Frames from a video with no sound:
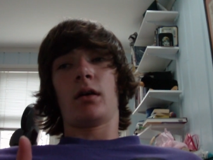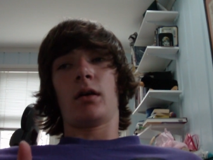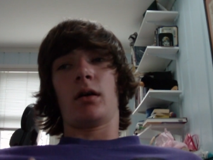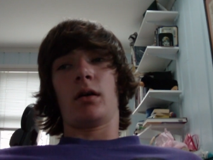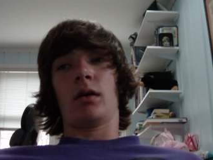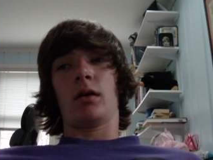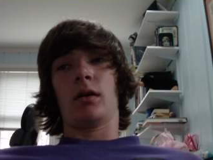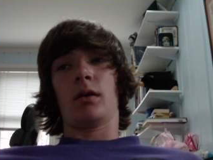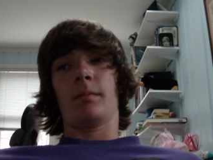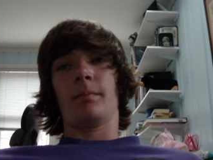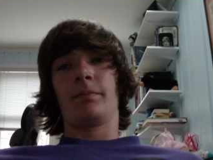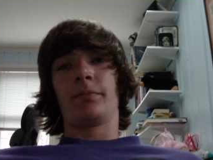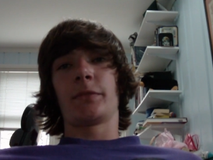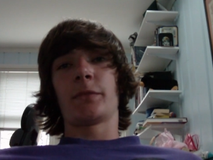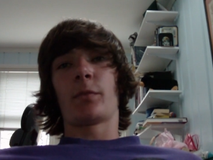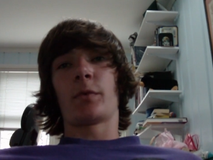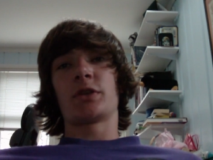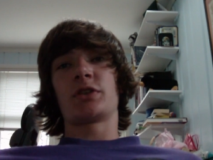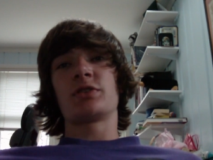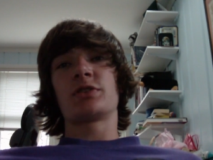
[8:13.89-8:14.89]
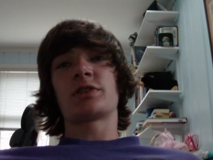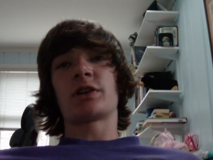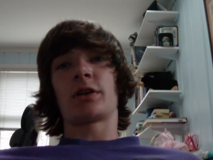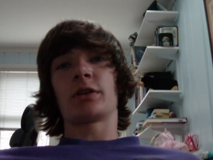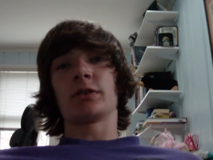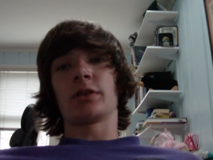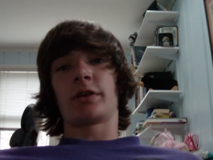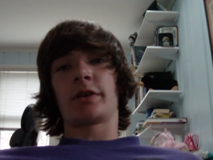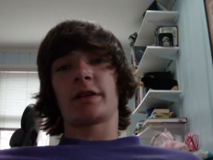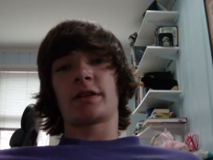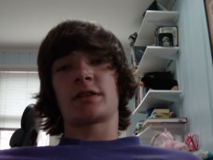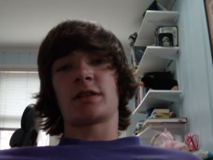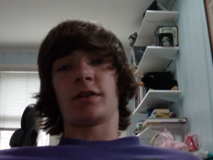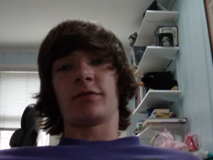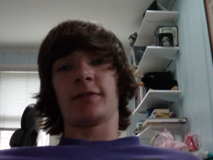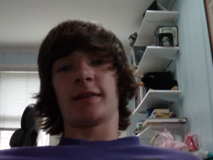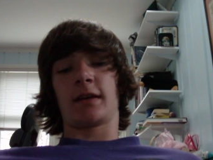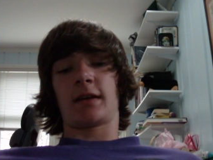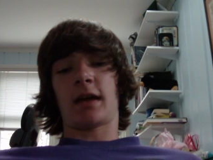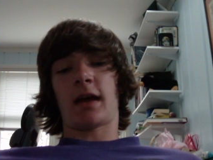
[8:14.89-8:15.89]
Once you start learning
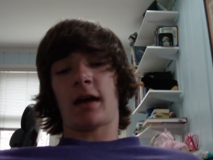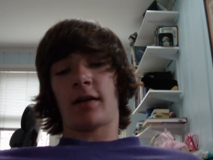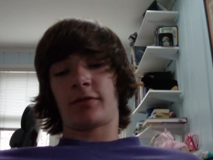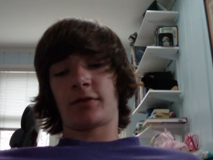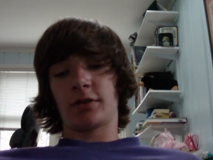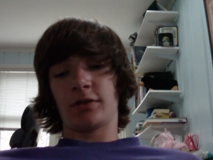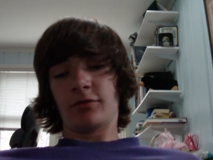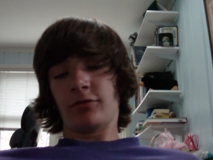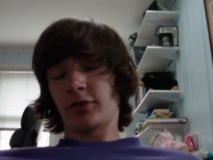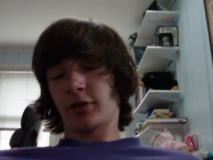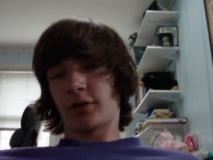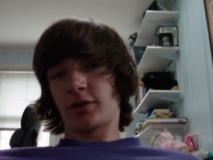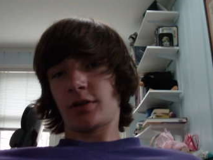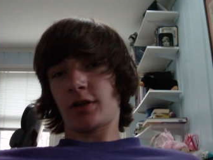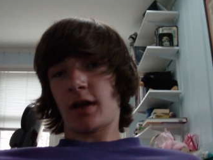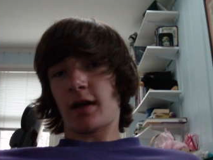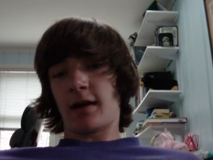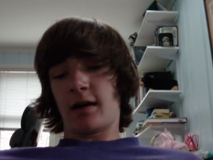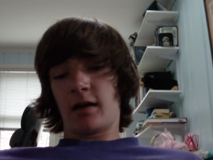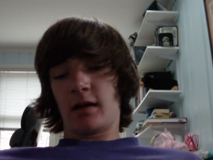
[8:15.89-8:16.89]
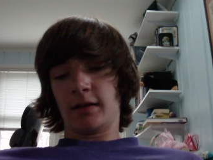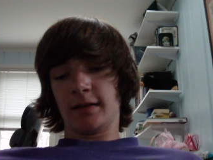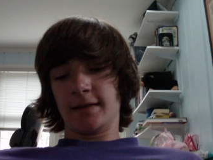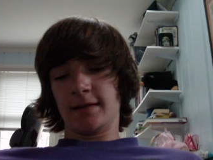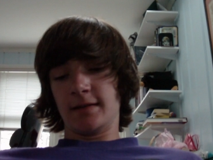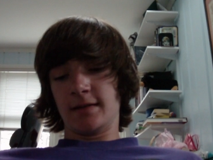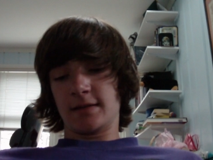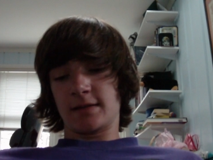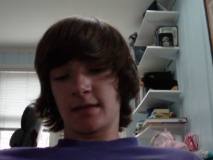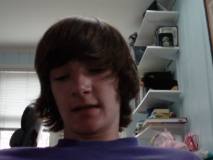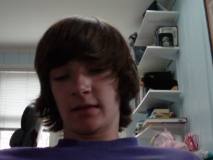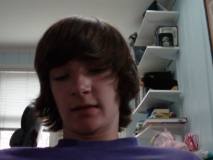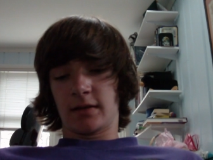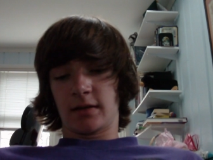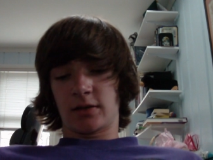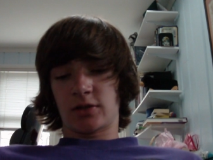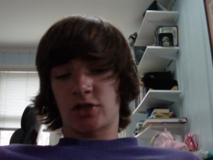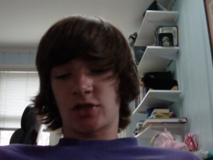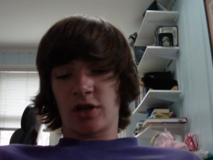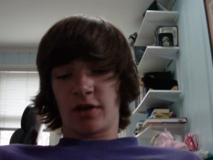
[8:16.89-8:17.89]
stuff, like after you've learned ollies and
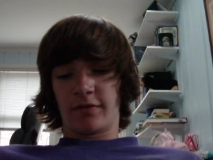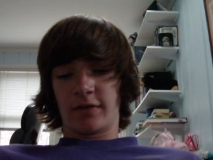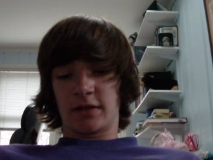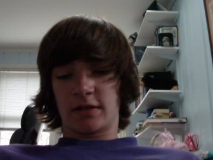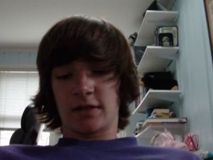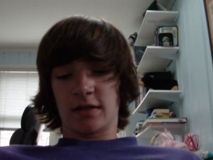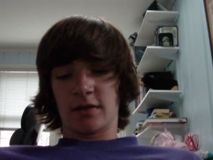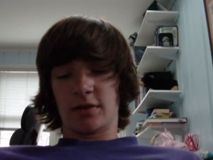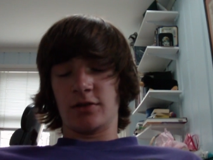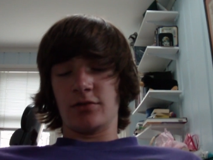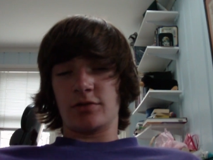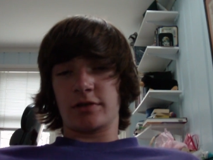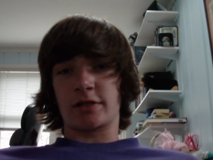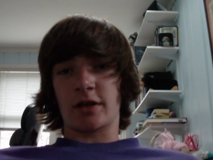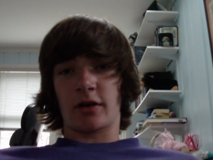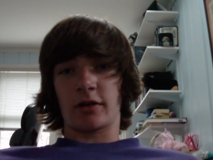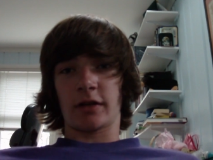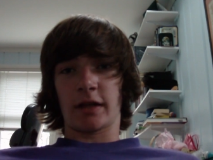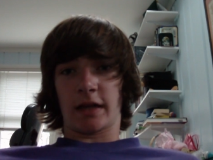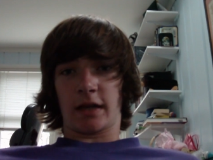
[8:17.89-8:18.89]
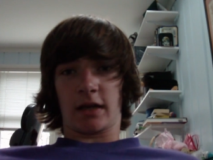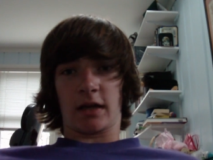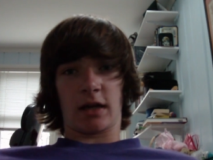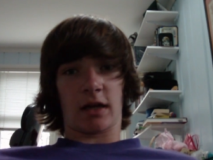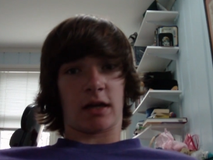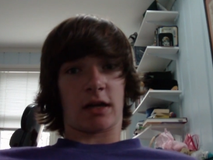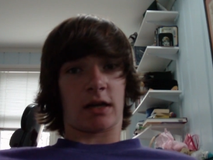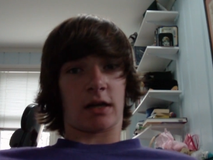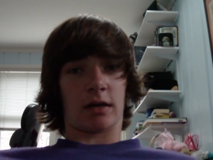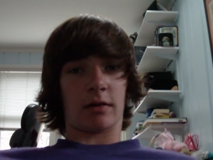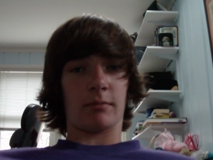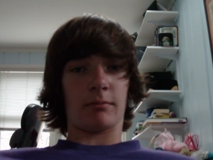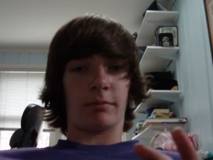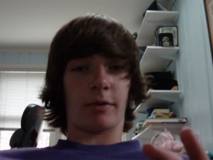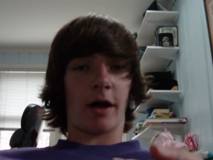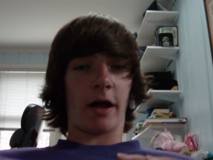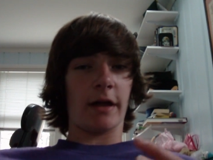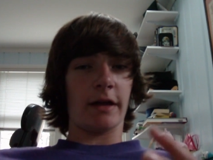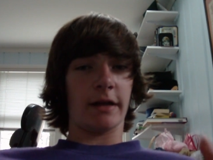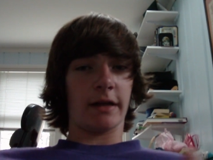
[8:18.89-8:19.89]
like shove-its, and you start like
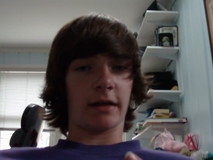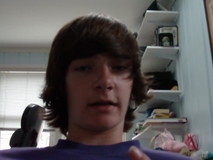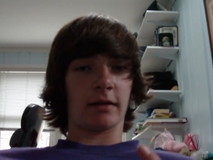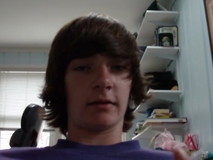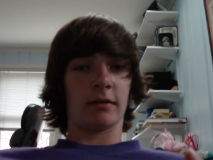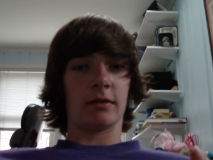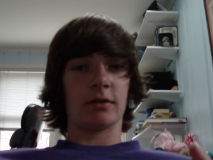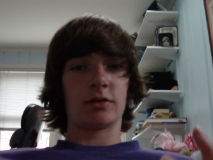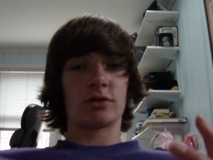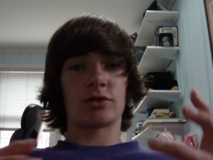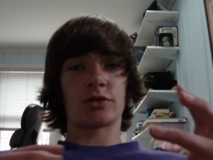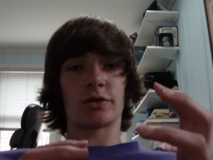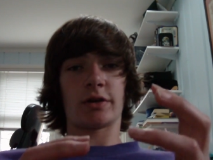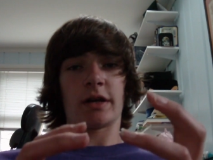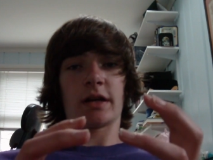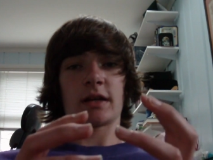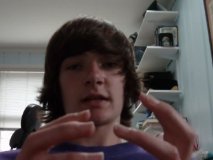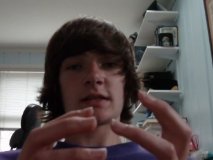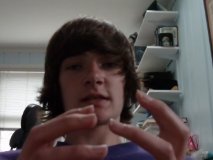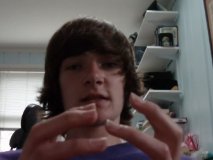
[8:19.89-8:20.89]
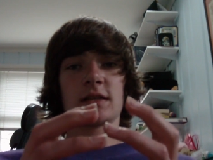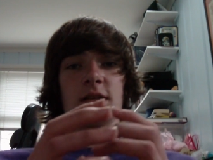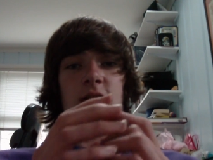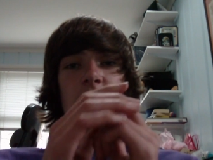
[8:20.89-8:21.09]
combining tricks,